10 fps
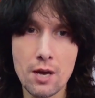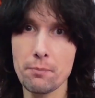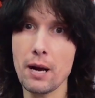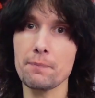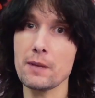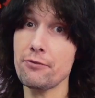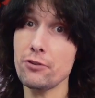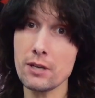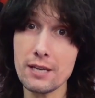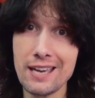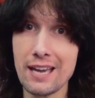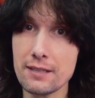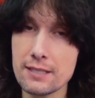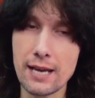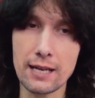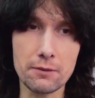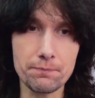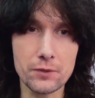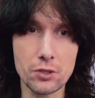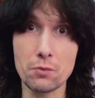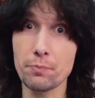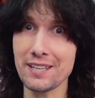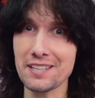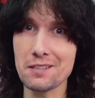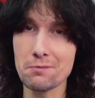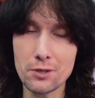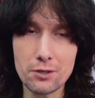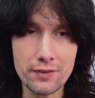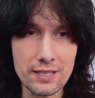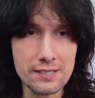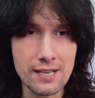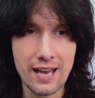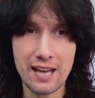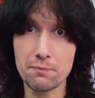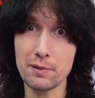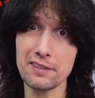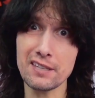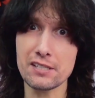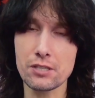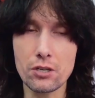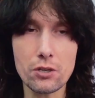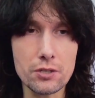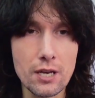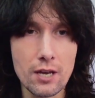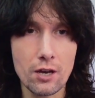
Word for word: But if you can get the talent to be in the movies and be this good,